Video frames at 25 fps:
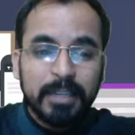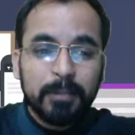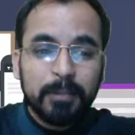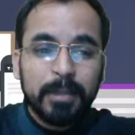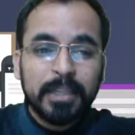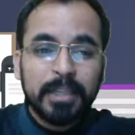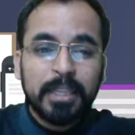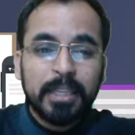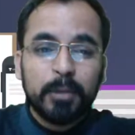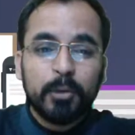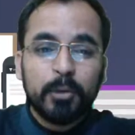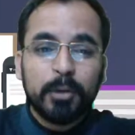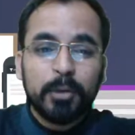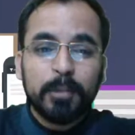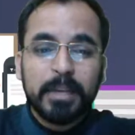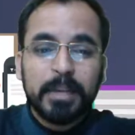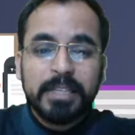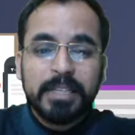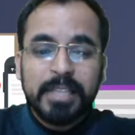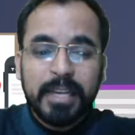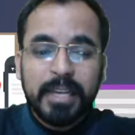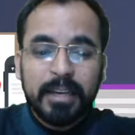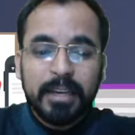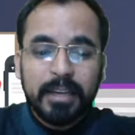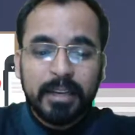but they would be
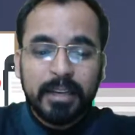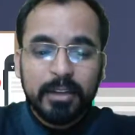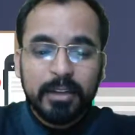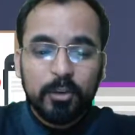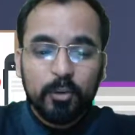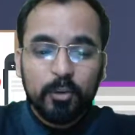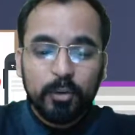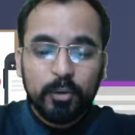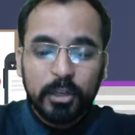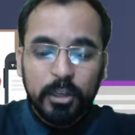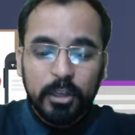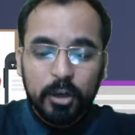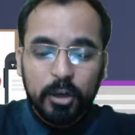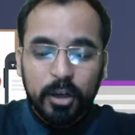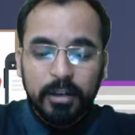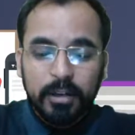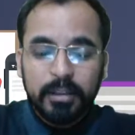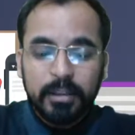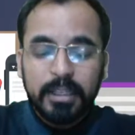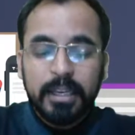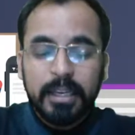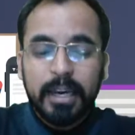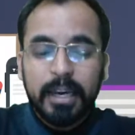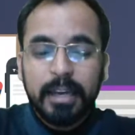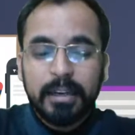taken only on
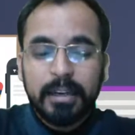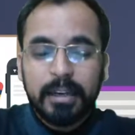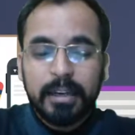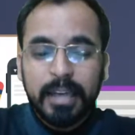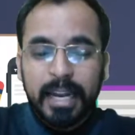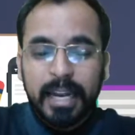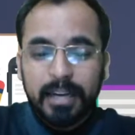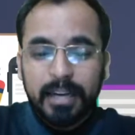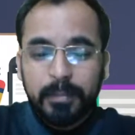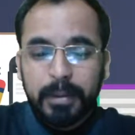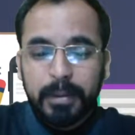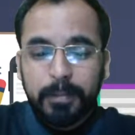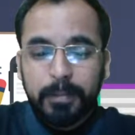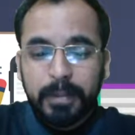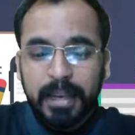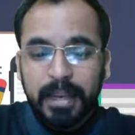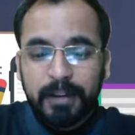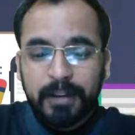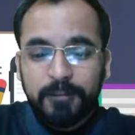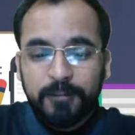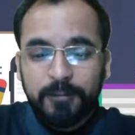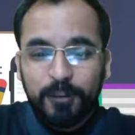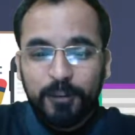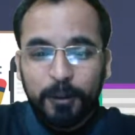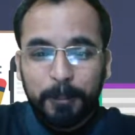the Unacademy
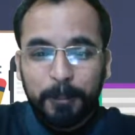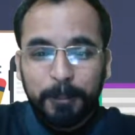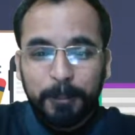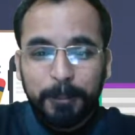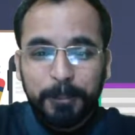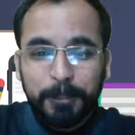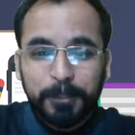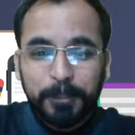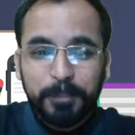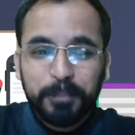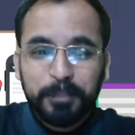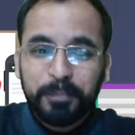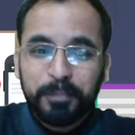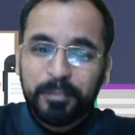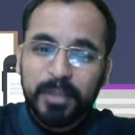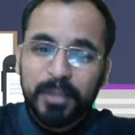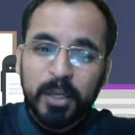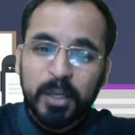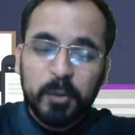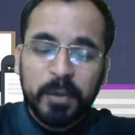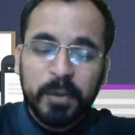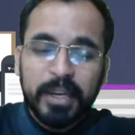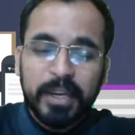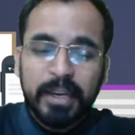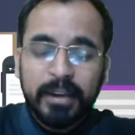platform.
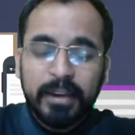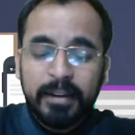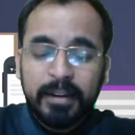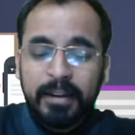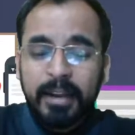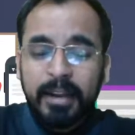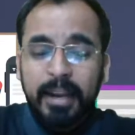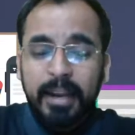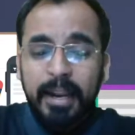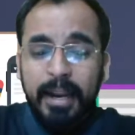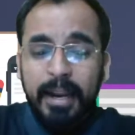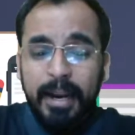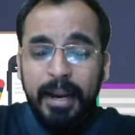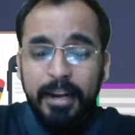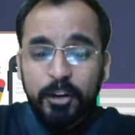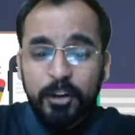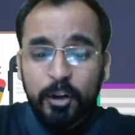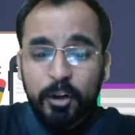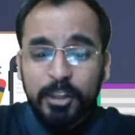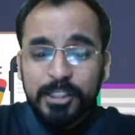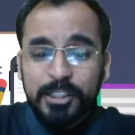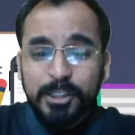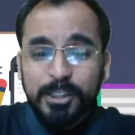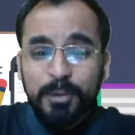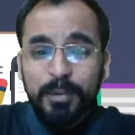Okay, and
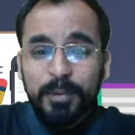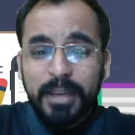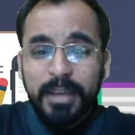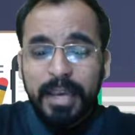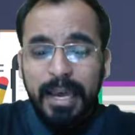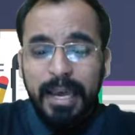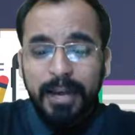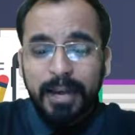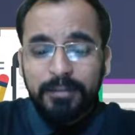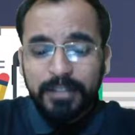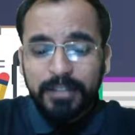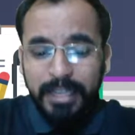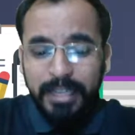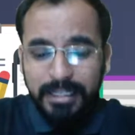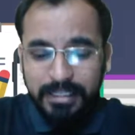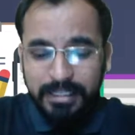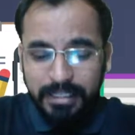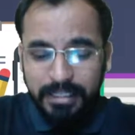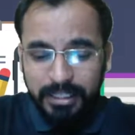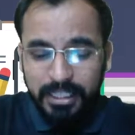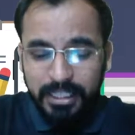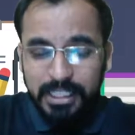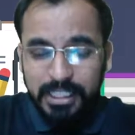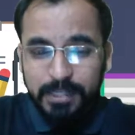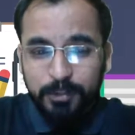also we have test
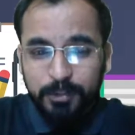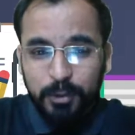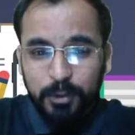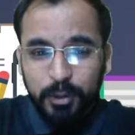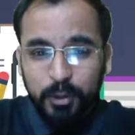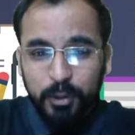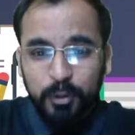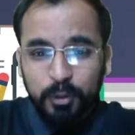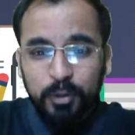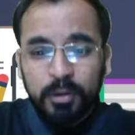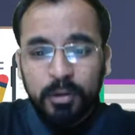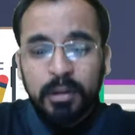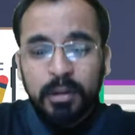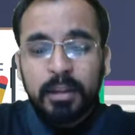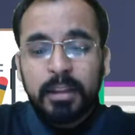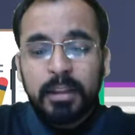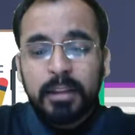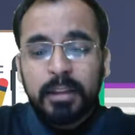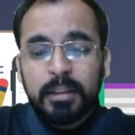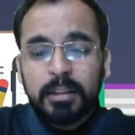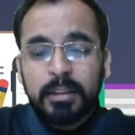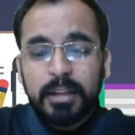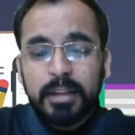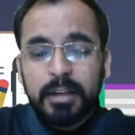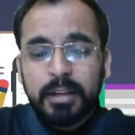series for you,
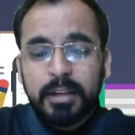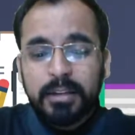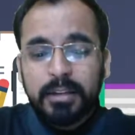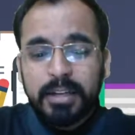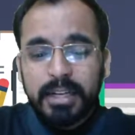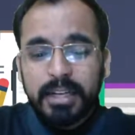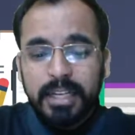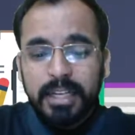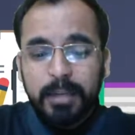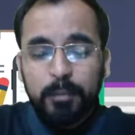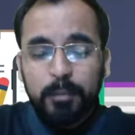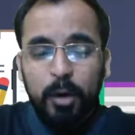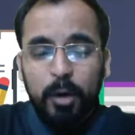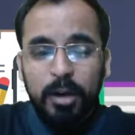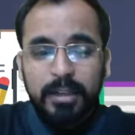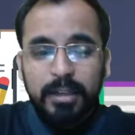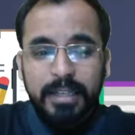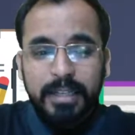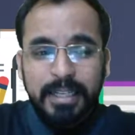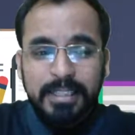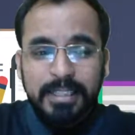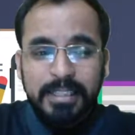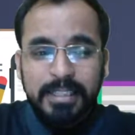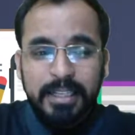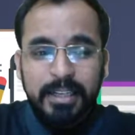the reading mock
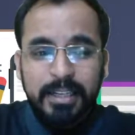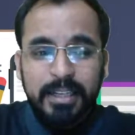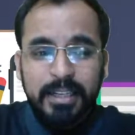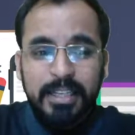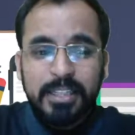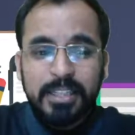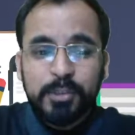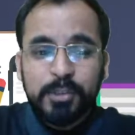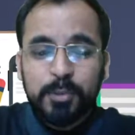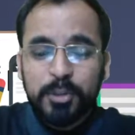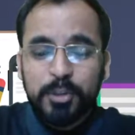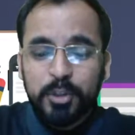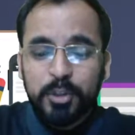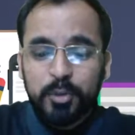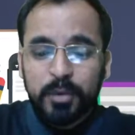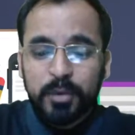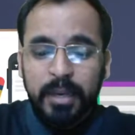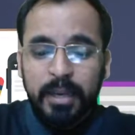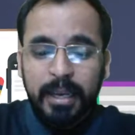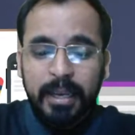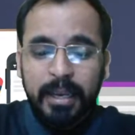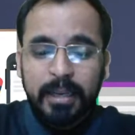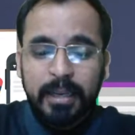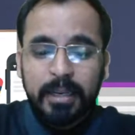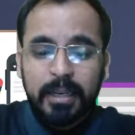test series, which you
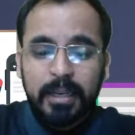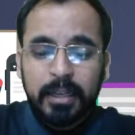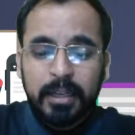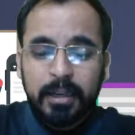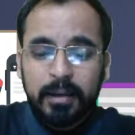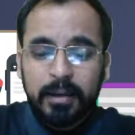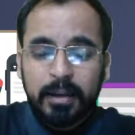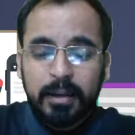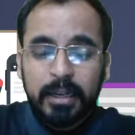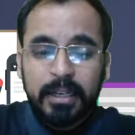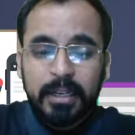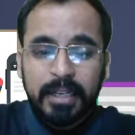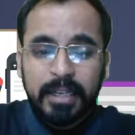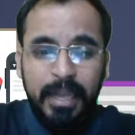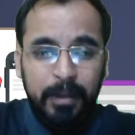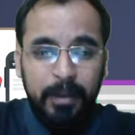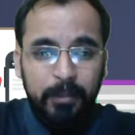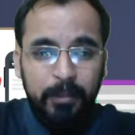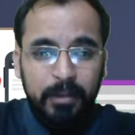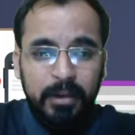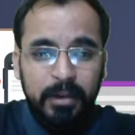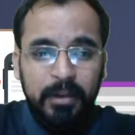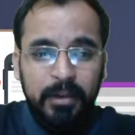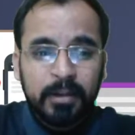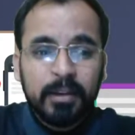can
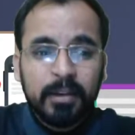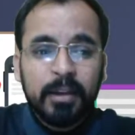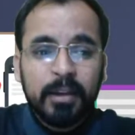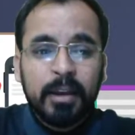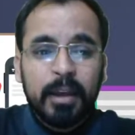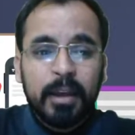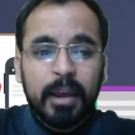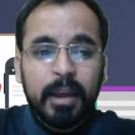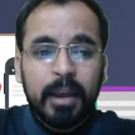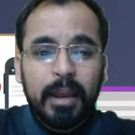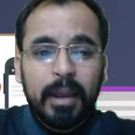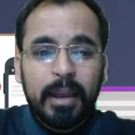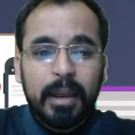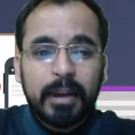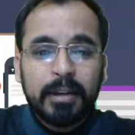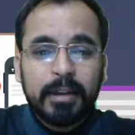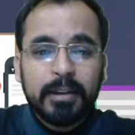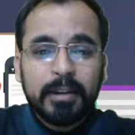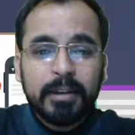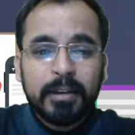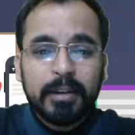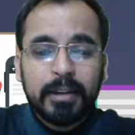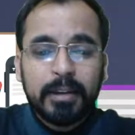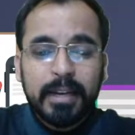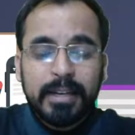attempt
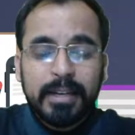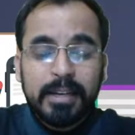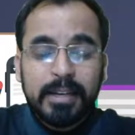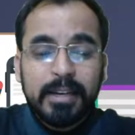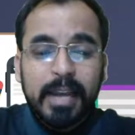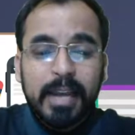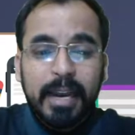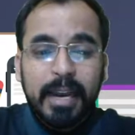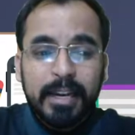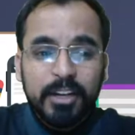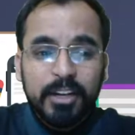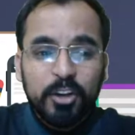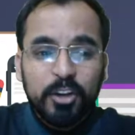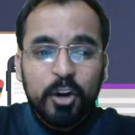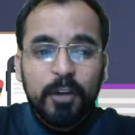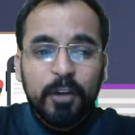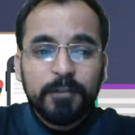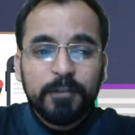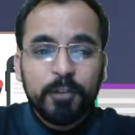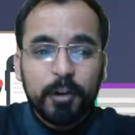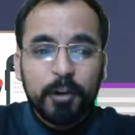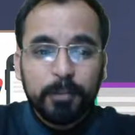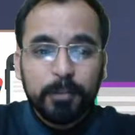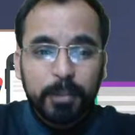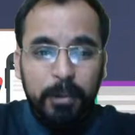and get an idea of
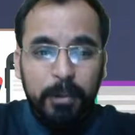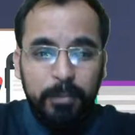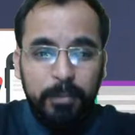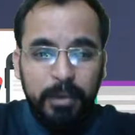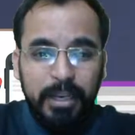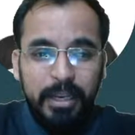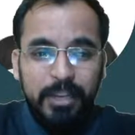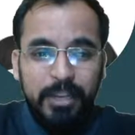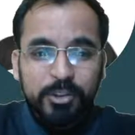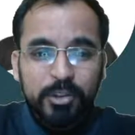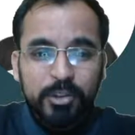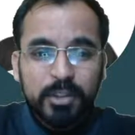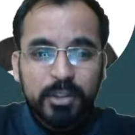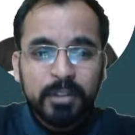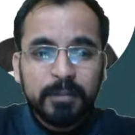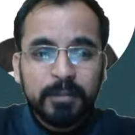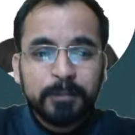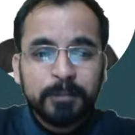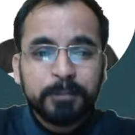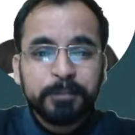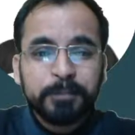your preparation.